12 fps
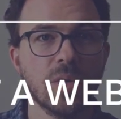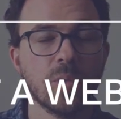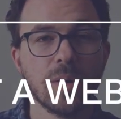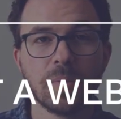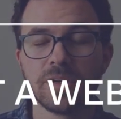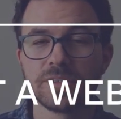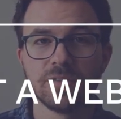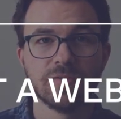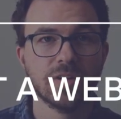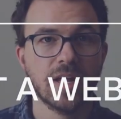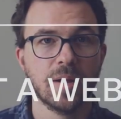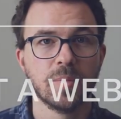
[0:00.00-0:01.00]
Webinars are
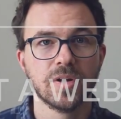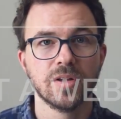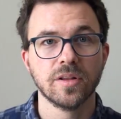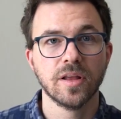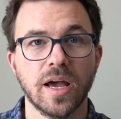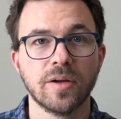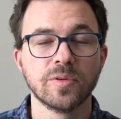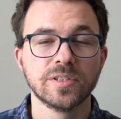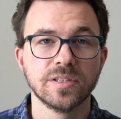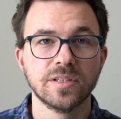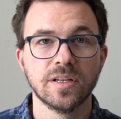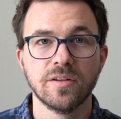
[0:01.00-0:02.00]
phenomenal. I
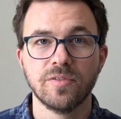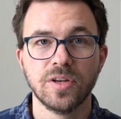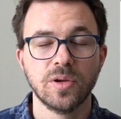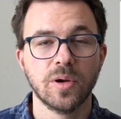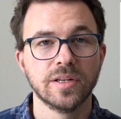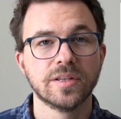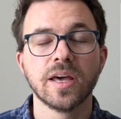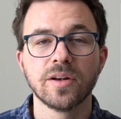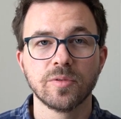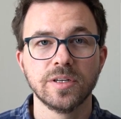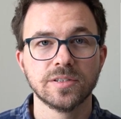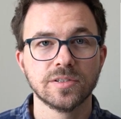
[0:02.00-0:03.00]
recently did a video on ten
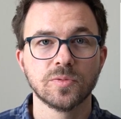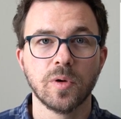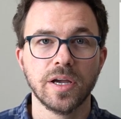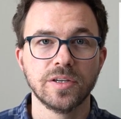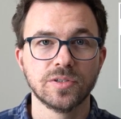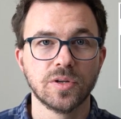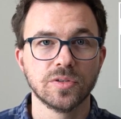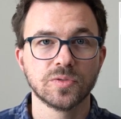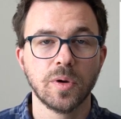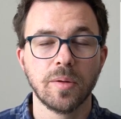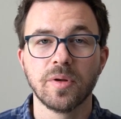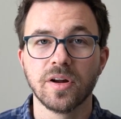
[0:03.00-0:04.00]
reasons why you should host
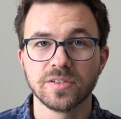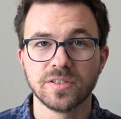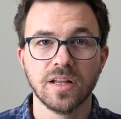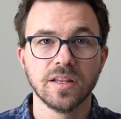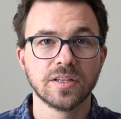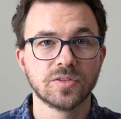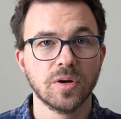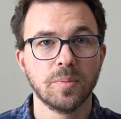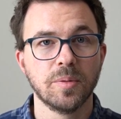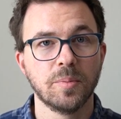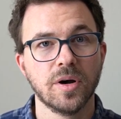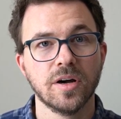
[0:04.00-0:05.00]
webinars that I'll link to up
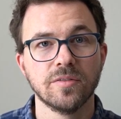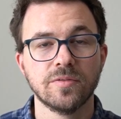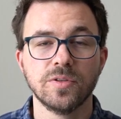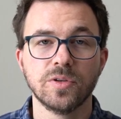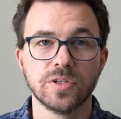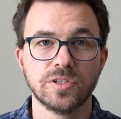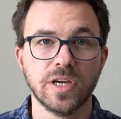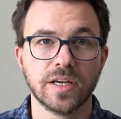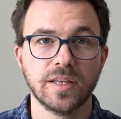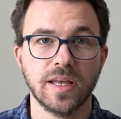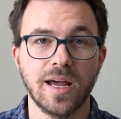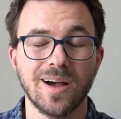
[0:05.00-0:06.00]
above. You can check
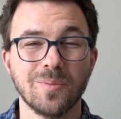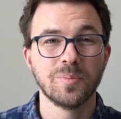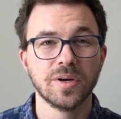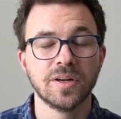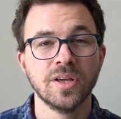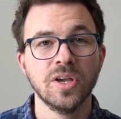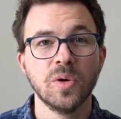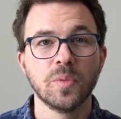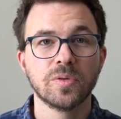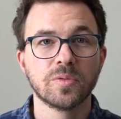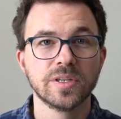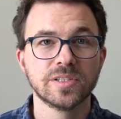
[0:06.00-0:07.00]
that out. But
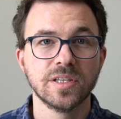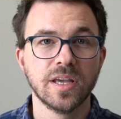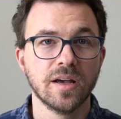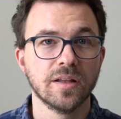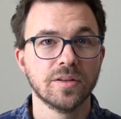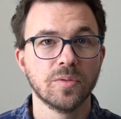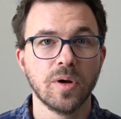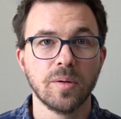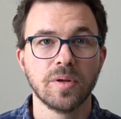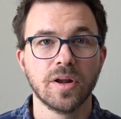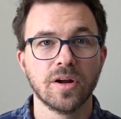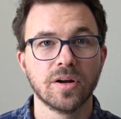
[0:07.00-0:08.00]
we recently held a
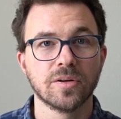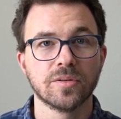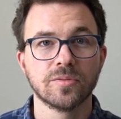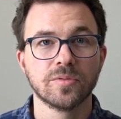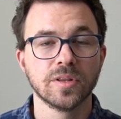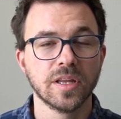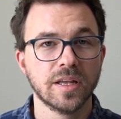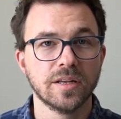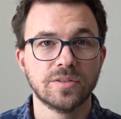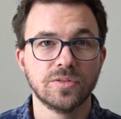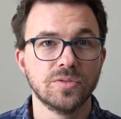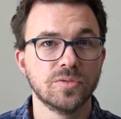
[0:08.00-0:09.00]
webinar
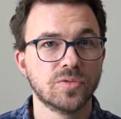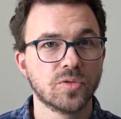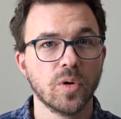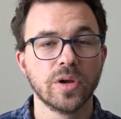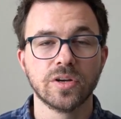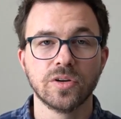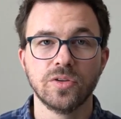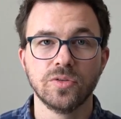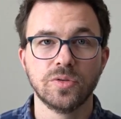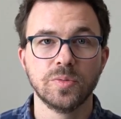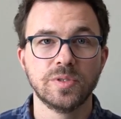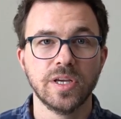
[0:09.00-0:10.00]
related to growing your
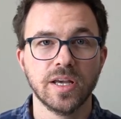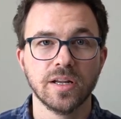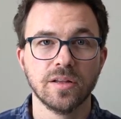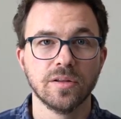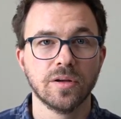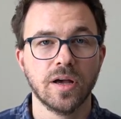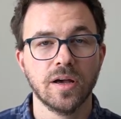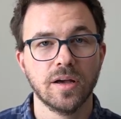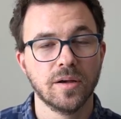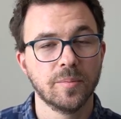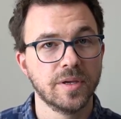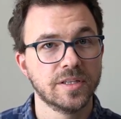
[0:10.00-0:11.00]
YouTube channel
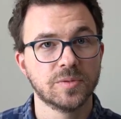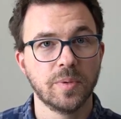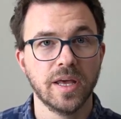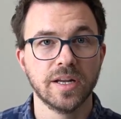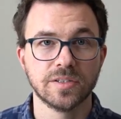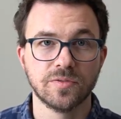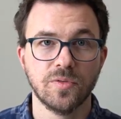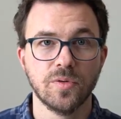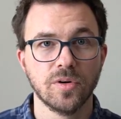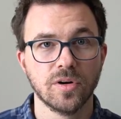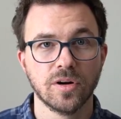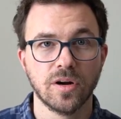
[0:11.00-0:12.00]
um, in Spanish
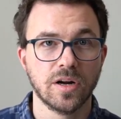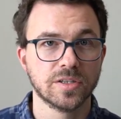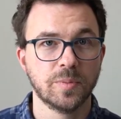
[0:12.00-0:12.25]
for our